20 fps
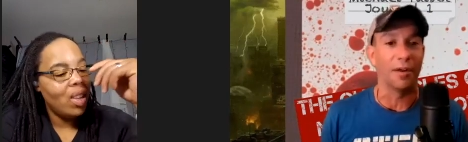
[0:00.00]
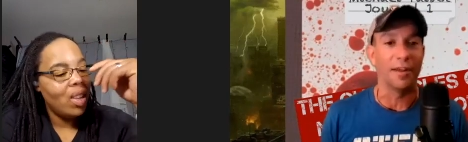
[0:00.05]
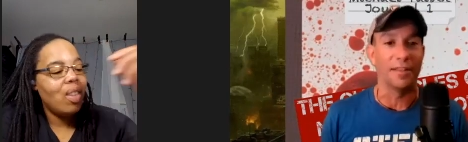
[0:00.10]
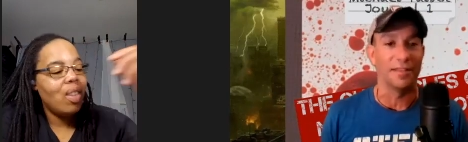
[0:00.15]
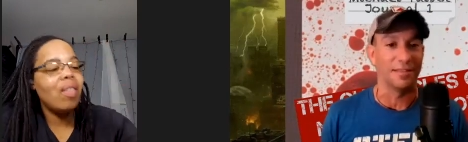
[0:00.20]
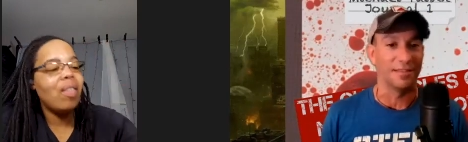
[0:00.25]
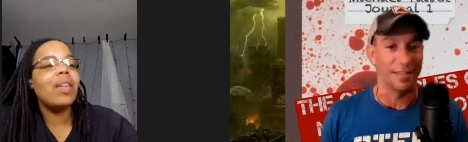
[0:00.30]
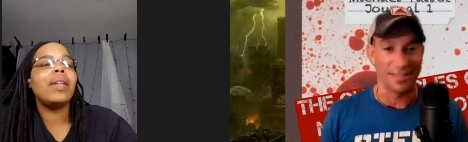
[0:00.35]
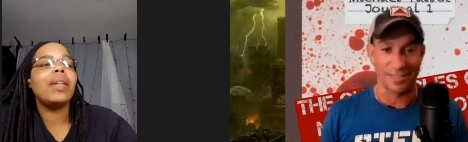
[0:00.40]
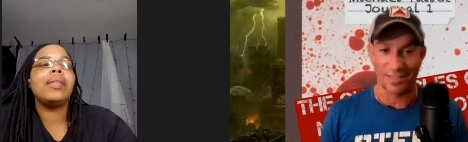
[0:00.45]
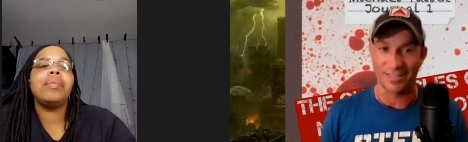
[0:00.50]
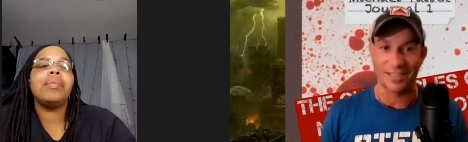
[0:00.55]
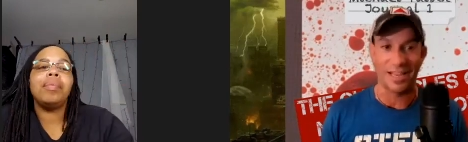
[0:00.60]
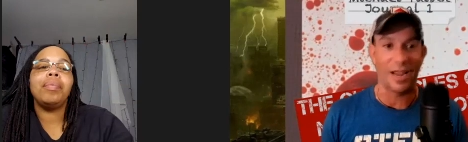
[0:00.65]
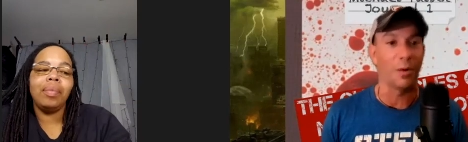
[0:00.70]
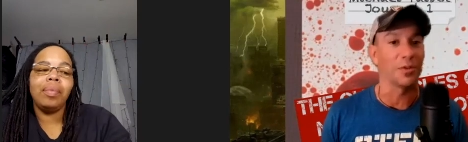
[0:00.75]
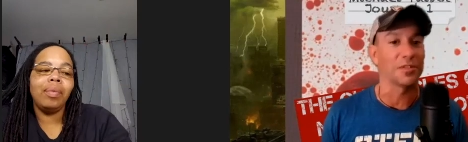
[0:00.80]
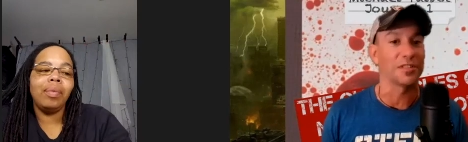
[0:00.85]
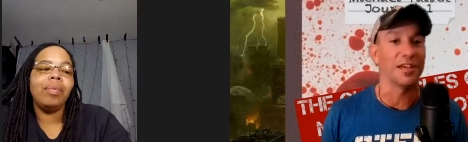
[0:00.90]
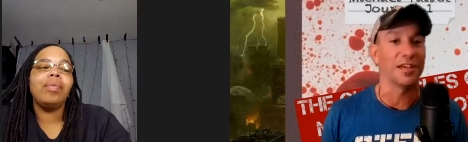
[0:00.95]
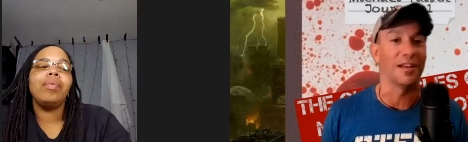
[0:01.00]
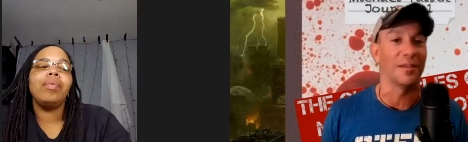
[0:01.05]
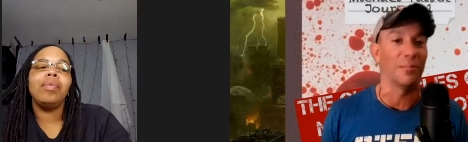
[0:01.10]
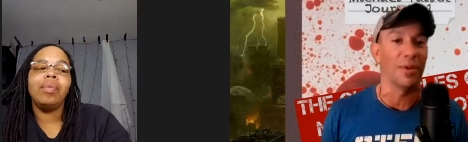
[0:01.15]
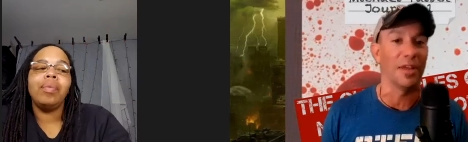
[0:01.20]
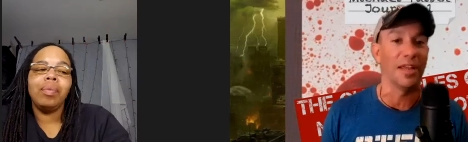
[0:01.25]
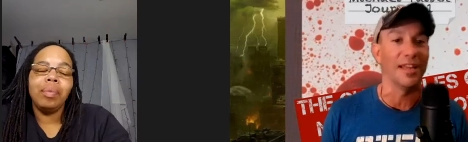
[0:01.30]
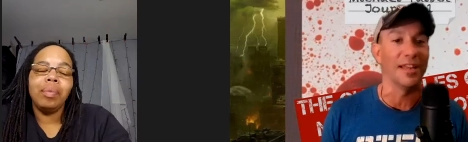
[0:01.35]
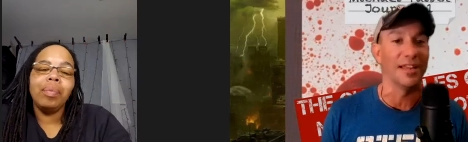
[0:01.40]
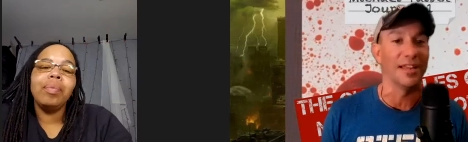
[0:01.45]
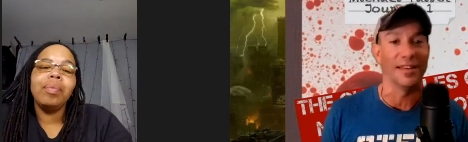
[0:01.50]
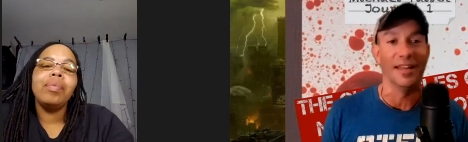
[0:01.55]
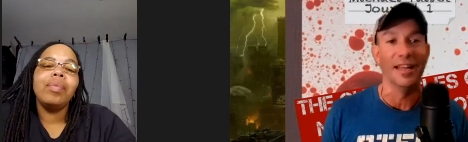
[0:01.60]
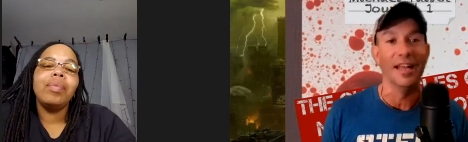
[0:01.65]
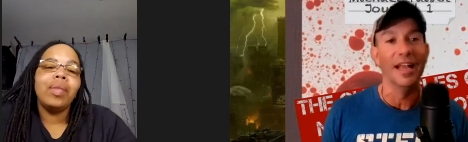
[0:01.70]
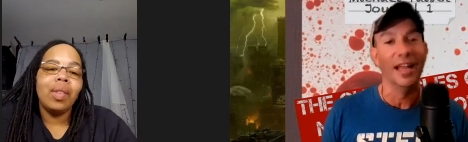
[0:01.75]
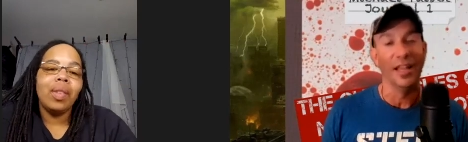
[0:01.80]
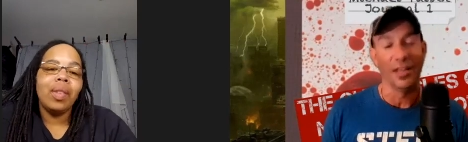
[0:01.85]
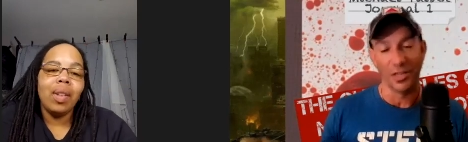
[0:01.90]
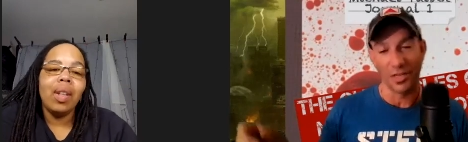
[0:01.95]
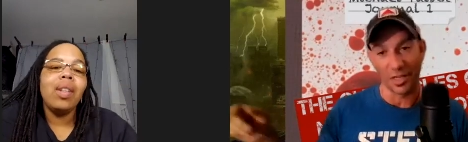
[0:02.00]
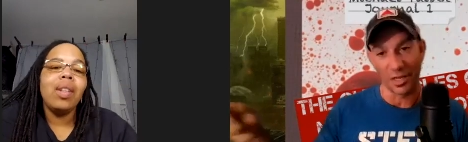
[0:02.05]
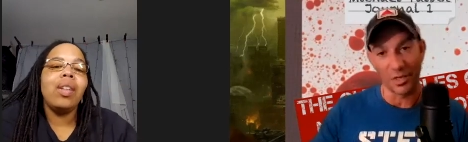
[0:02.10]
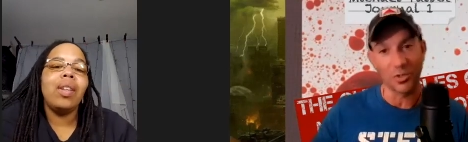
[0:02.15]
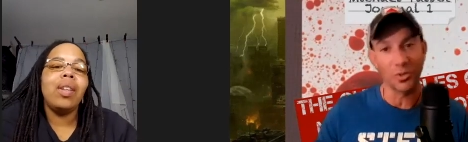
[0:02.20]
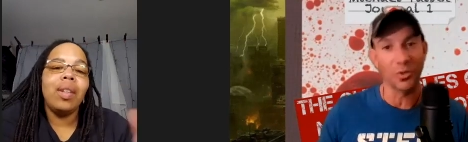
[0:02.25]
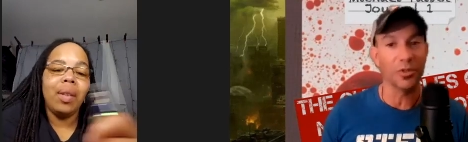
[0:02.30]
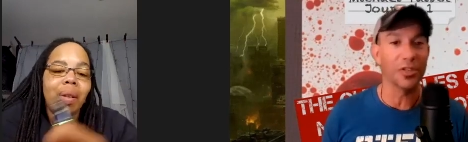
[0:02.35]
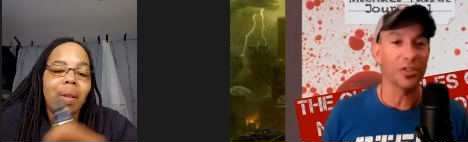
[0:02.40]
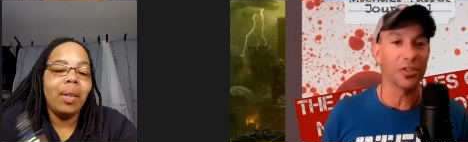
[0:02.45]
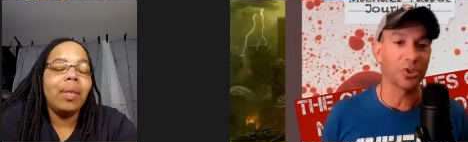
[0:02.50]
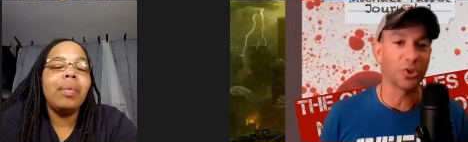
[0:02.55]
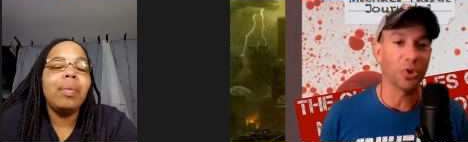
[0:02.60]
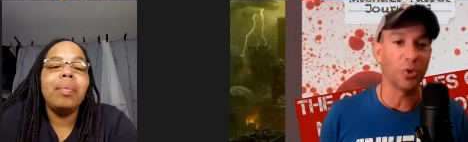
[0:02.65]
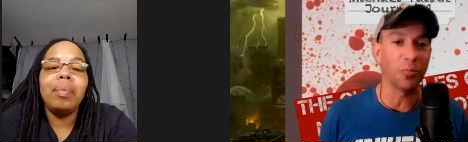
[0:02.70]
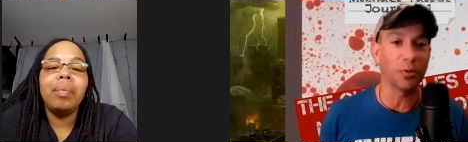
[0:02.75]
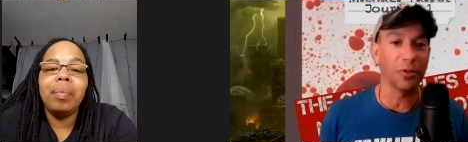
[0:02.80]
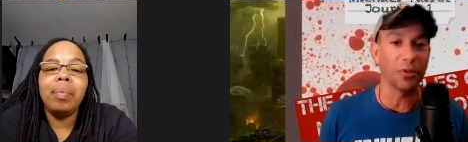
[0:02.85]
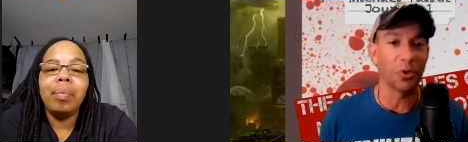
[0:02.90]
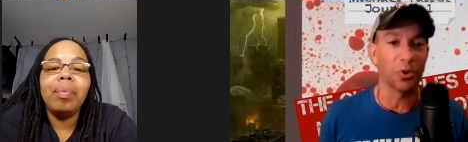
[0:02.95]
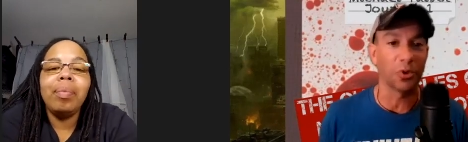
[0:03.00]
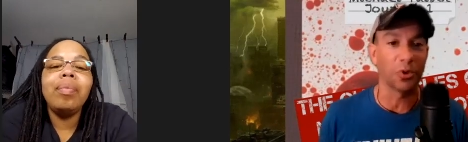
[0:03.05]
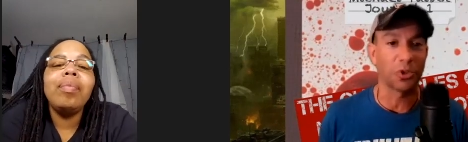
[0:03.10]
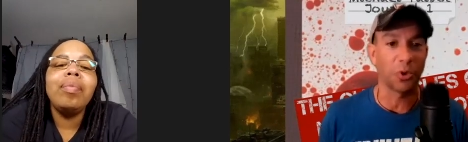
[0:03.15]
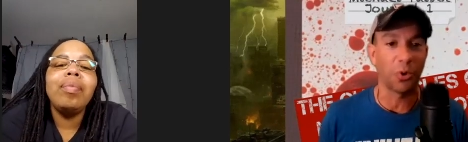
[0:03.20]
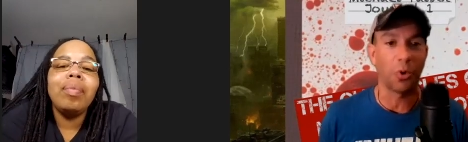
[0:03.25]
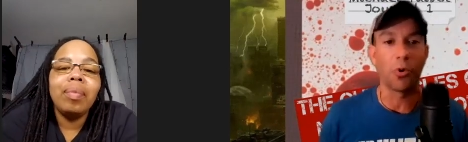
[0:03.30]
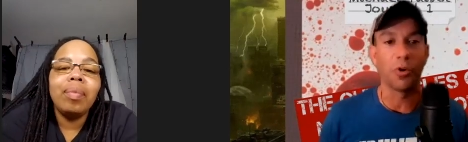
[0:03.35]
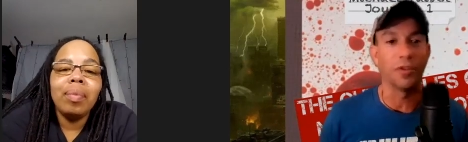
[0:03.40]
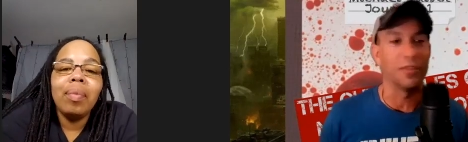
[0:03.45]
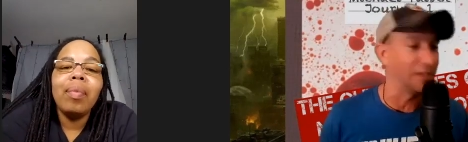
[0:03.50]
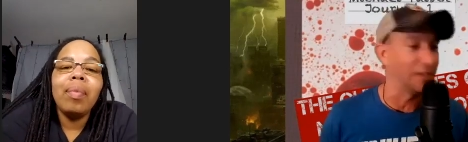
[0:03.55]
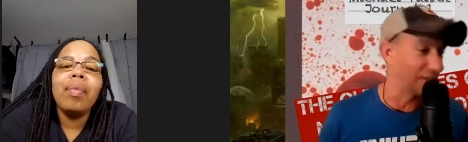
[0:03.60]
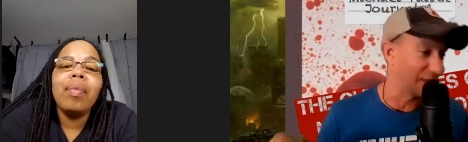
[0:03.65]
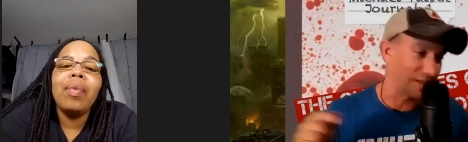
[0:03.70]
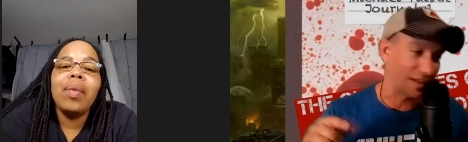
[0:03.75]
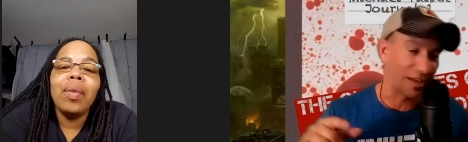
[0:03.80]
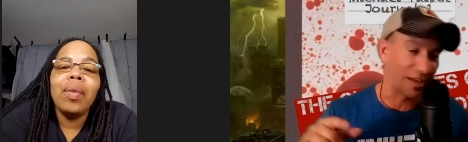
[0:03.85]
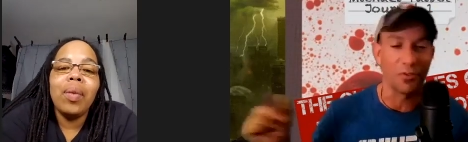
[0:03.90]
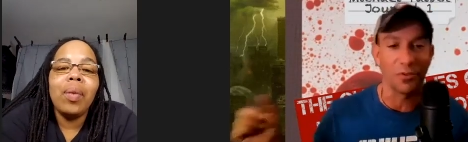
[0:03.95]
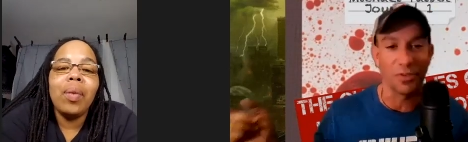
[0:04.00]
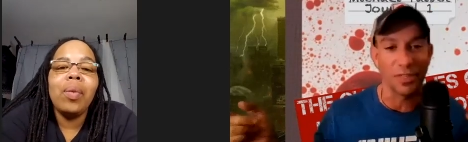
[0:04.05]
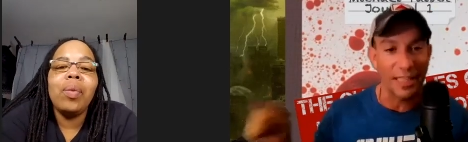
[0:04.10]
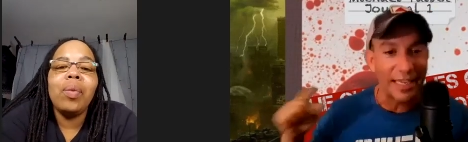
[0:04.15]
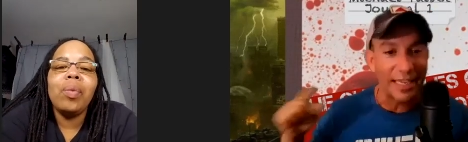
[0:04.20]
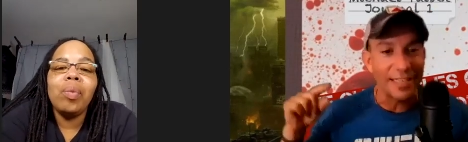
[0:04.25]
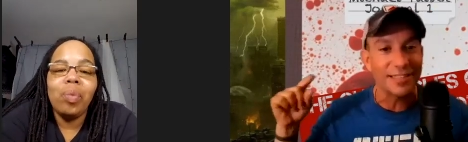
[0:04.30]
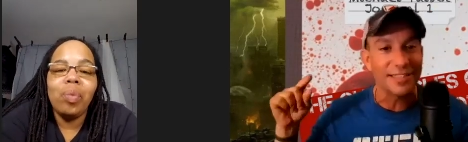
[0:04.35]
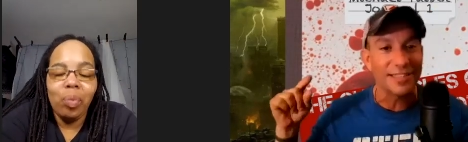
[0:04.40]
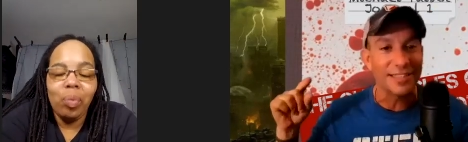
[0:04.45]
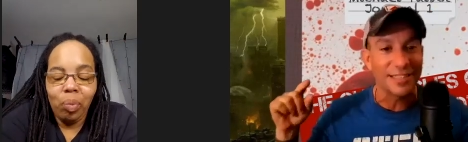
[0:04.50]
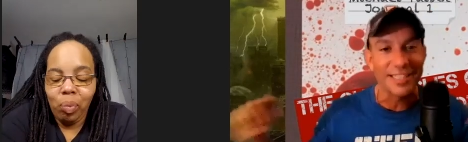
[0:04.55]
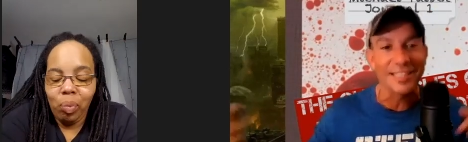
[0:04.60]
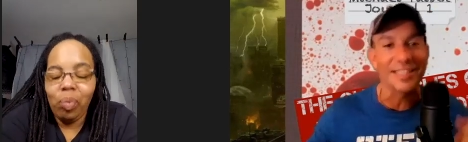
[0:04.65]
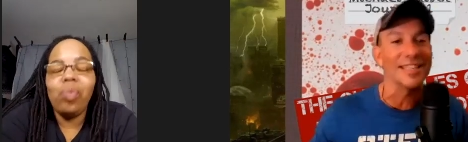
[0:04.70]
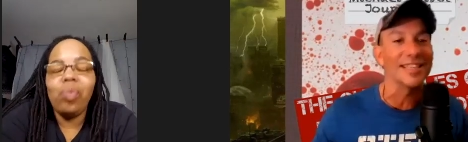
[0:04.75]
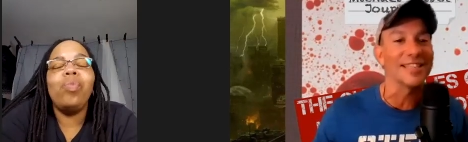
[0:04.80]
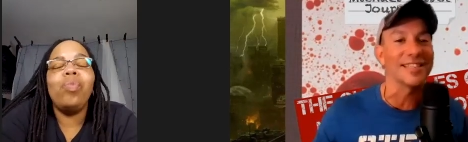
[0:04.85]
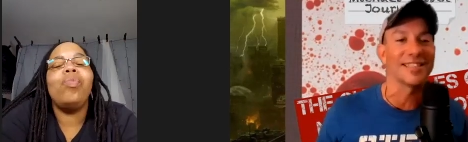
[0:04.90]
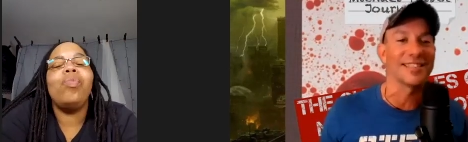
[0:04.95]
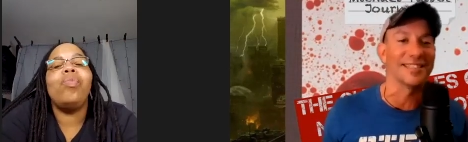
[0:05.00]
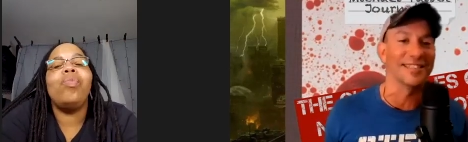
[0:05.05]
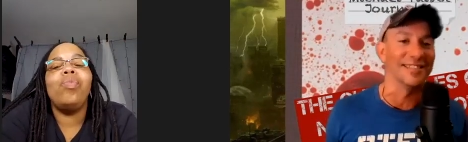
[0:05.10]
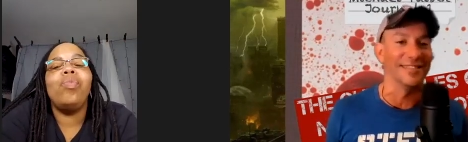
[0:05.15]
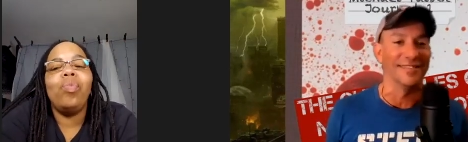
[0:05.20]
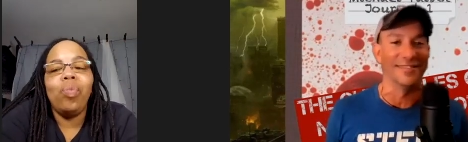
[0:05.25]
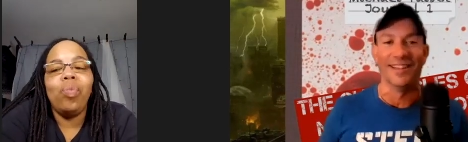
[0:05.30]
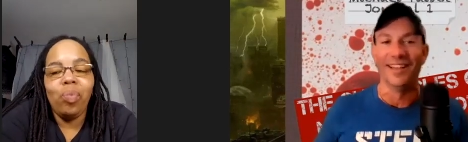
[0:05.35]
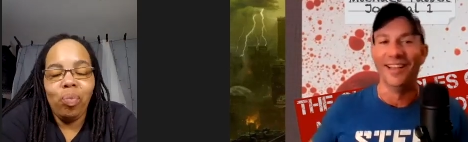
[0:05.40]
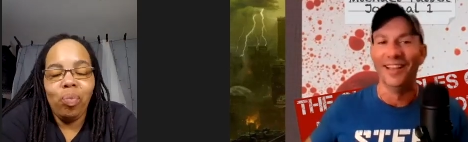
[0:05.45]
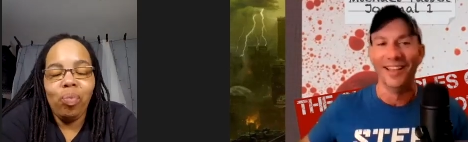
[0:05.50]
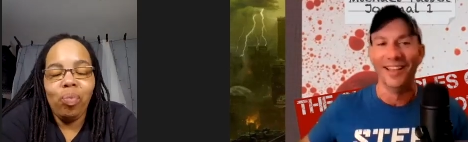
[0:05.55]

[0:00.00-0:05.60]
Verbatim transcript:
Speaker 1: and this is how it's gonna be, and you're gonna do this stupid little chore, and this is gonna relate to this, and